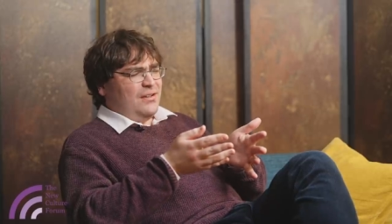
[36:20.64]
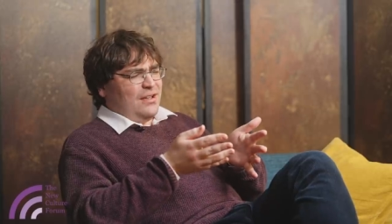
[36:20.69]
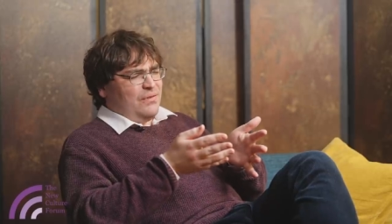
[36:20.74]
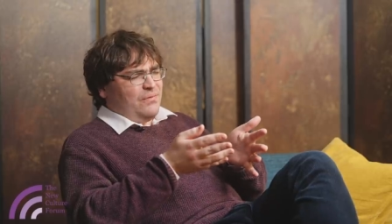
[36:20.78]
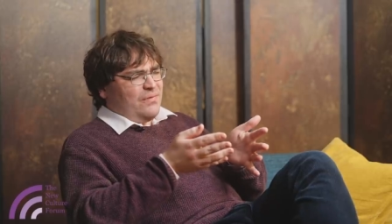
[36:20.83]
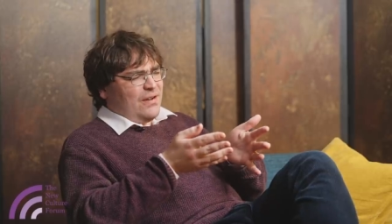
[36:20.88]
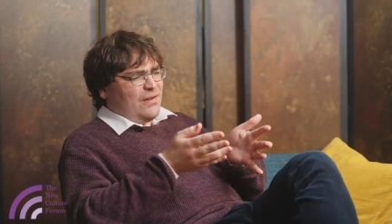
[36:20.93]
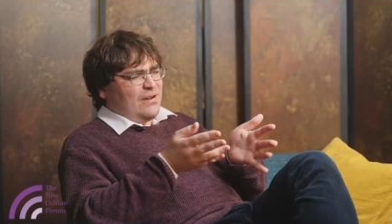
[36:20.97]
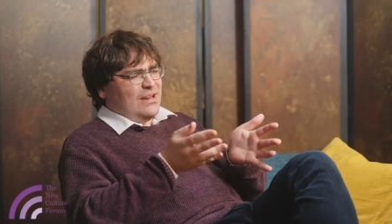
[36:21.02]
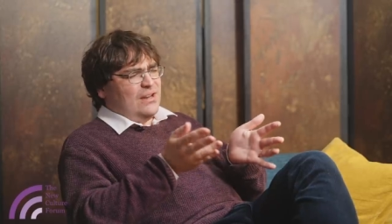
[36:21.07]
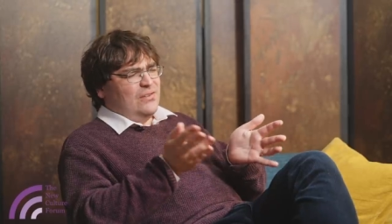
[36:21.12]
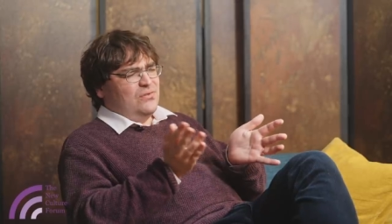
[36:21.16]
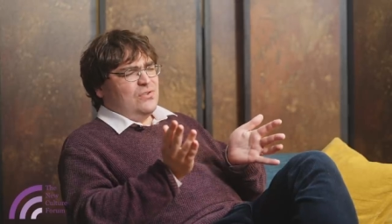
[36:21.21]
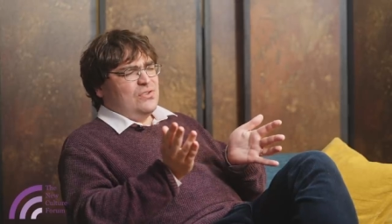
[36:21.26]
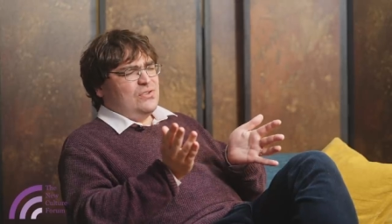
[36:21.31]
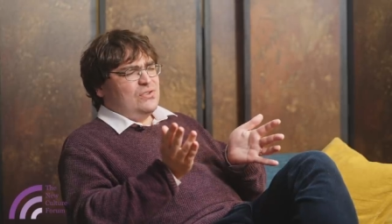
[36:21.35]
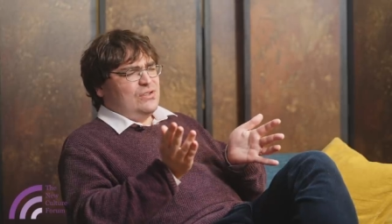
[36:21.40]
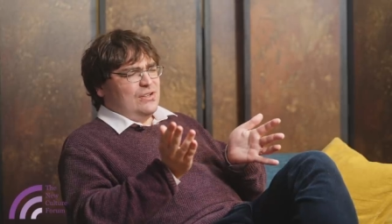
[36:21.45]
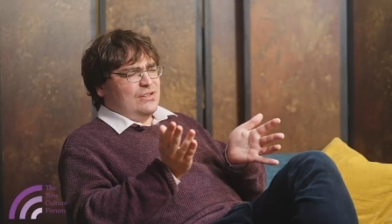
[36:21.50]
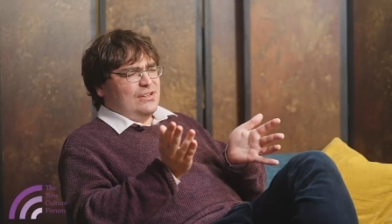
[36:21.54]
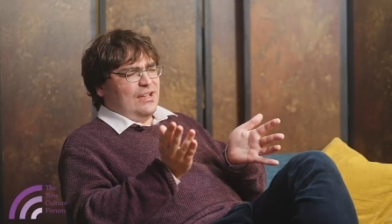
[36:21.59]
very
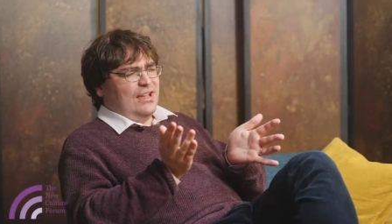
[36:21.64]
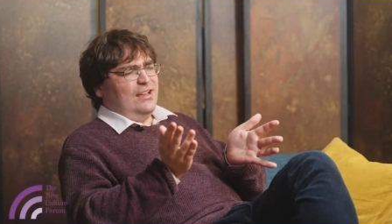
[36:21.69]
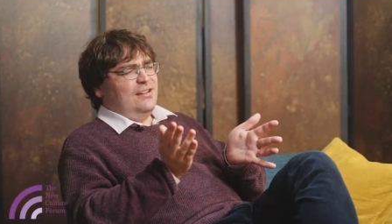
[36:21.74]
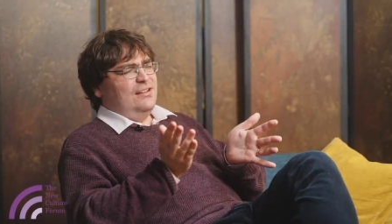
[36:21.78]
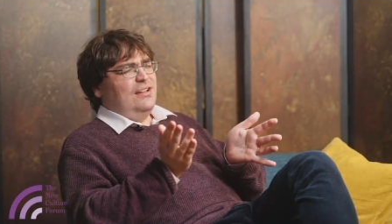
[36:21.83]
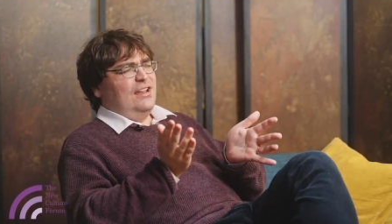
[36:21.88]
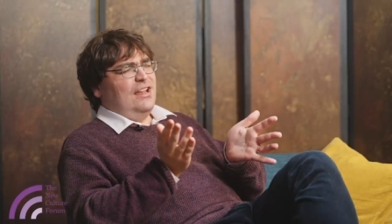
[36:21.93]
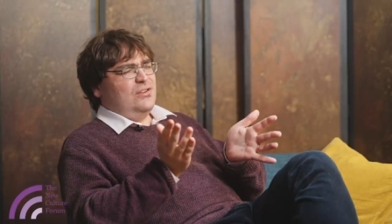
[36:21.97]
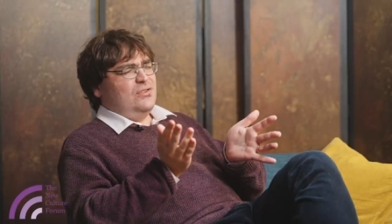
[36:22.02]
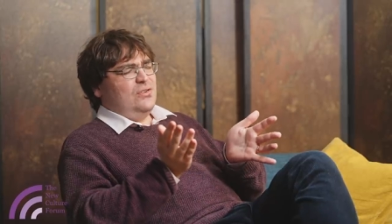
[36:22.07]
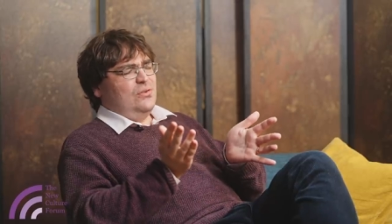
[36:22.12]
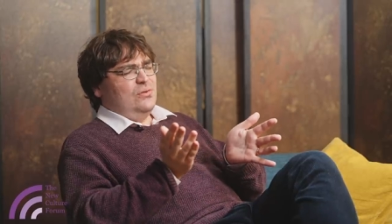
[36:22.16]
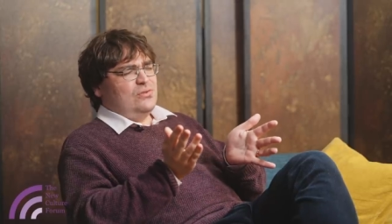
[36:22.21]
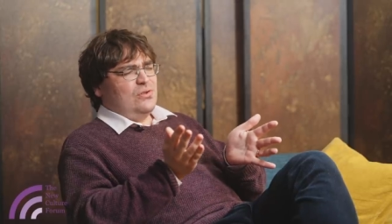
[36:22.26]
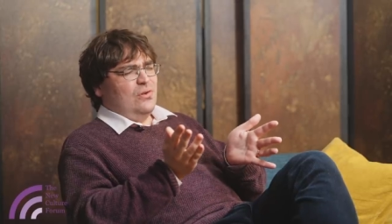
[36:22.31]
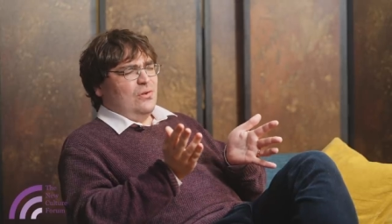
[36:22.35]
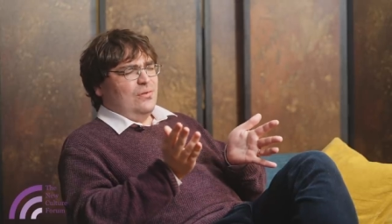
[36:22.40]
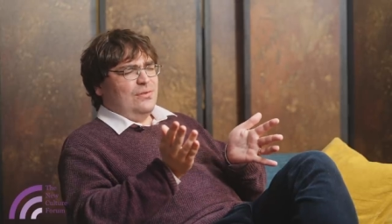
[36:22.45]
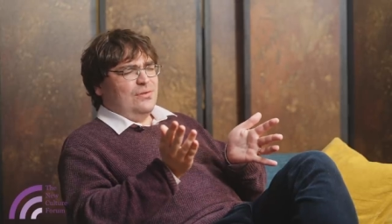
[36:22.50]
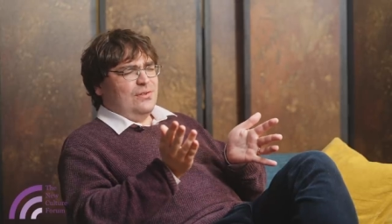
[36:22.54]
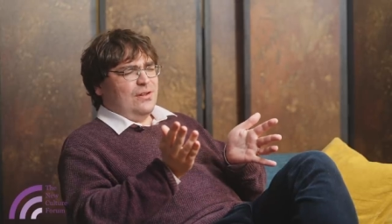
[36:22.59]
interested in issues
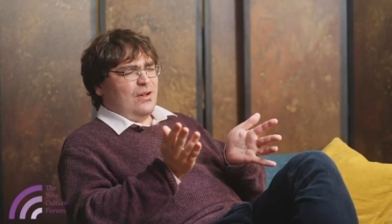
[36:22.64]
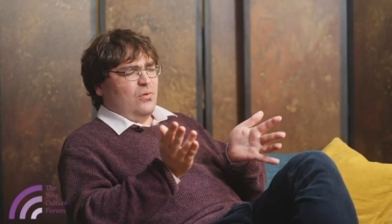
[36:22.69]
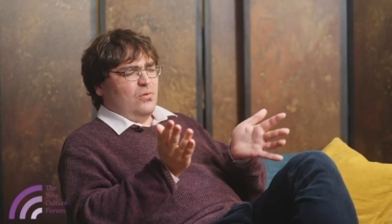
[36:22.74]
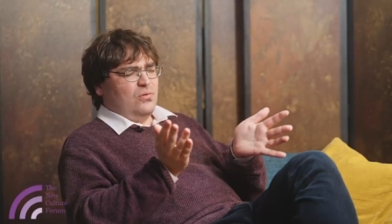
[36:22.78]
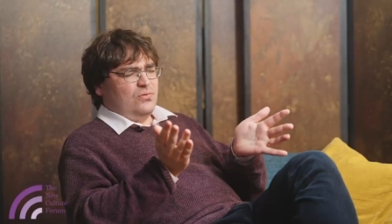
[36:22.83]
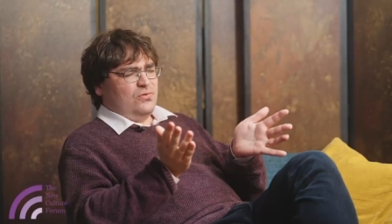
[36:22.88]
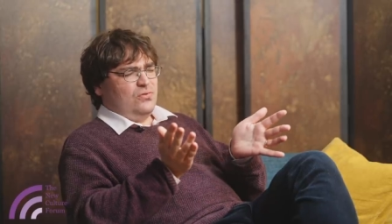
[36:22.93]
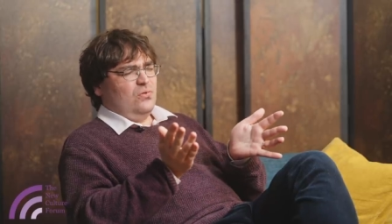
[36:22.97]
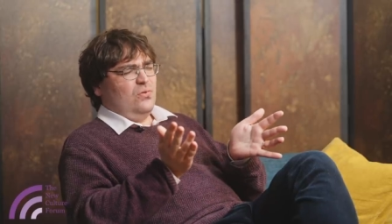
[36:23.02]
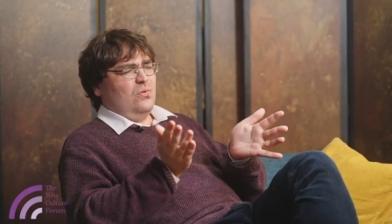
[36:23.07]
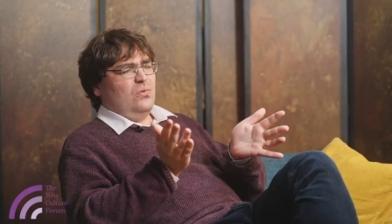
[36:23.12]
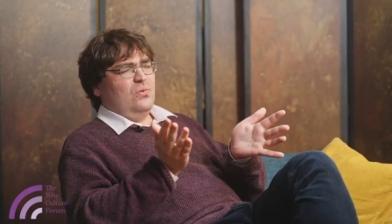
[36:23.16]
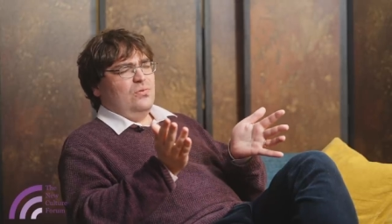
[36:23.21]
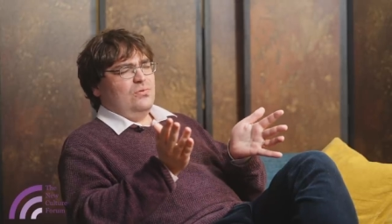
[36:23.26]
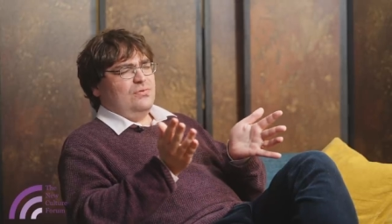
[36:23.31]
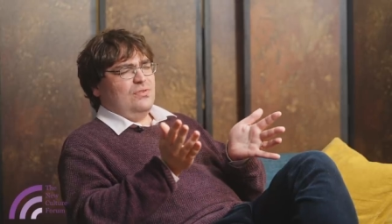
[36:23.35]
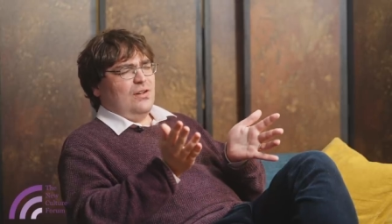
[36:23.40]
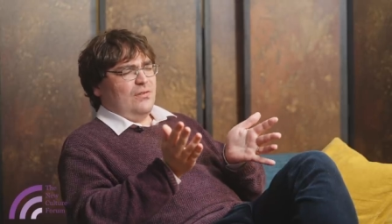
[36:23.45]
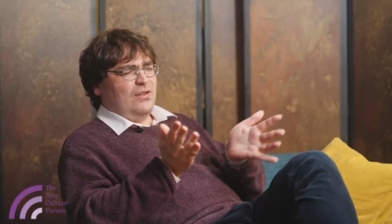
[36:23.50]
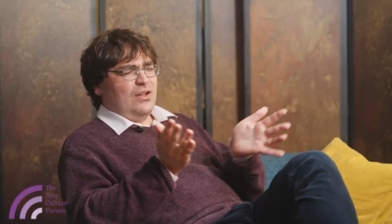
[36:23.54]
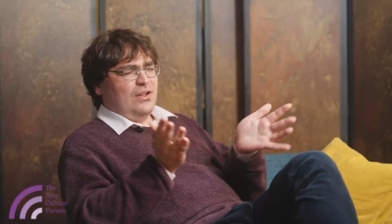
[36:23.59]
of
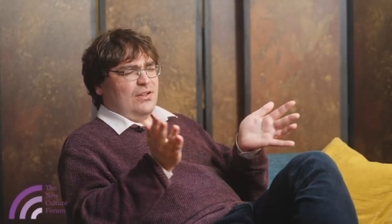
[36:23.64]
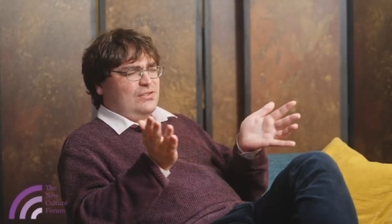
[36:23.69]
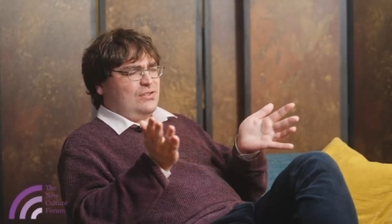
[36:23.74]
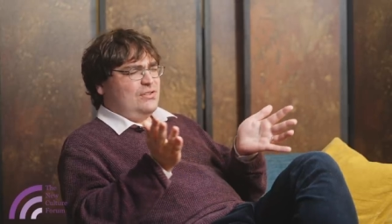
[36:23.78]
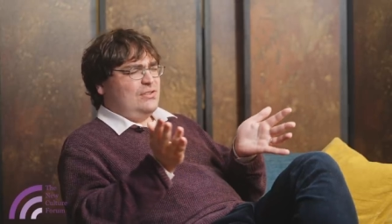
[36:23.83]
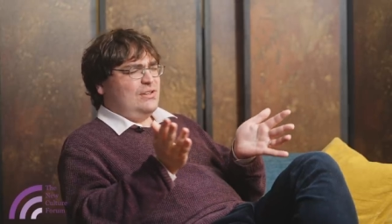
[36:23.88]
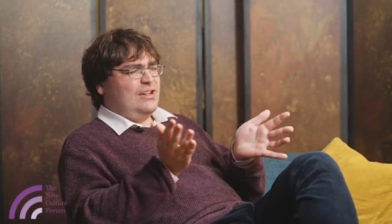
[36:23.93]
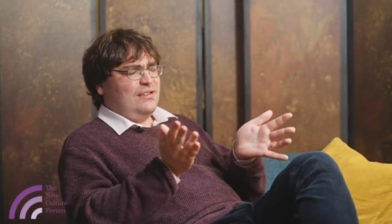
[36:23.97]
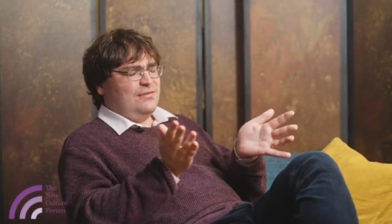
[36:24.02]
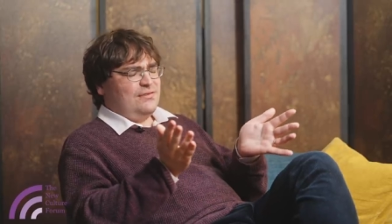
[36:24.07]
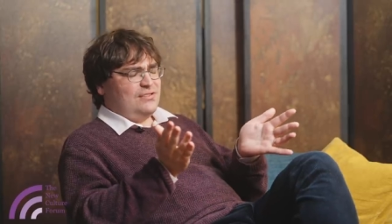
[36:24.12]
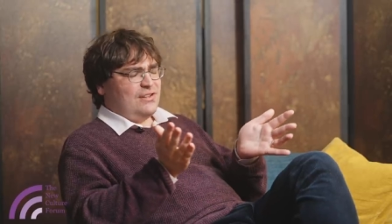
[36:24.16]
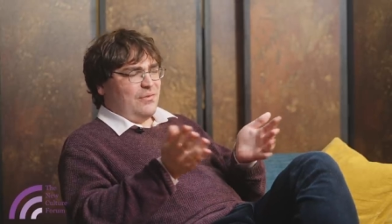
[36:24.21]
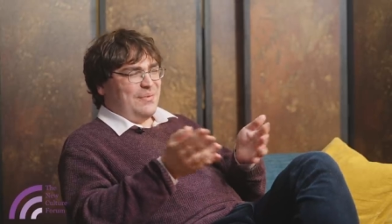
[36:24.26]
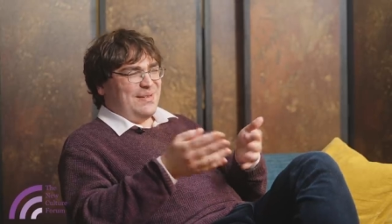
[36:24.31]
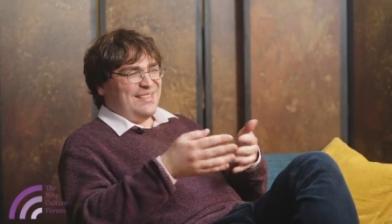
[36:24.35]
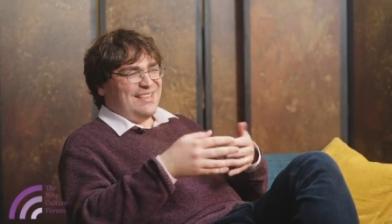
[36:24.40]
cultural diversity and stuff,